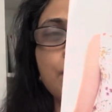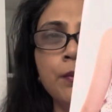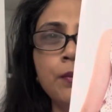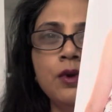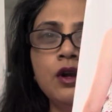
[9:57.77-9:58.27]

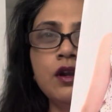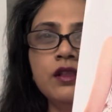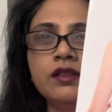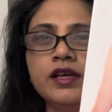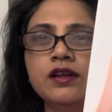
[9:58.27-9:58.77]
But
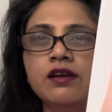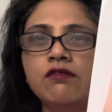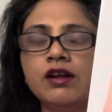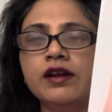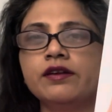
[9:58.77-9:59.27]
and then I will
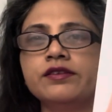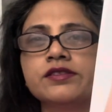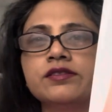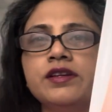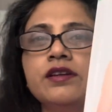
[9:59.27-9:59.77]
get
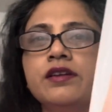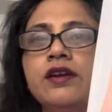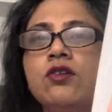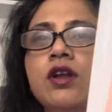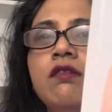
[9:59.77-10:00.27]
restricted,
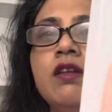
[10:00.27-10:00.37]
or I will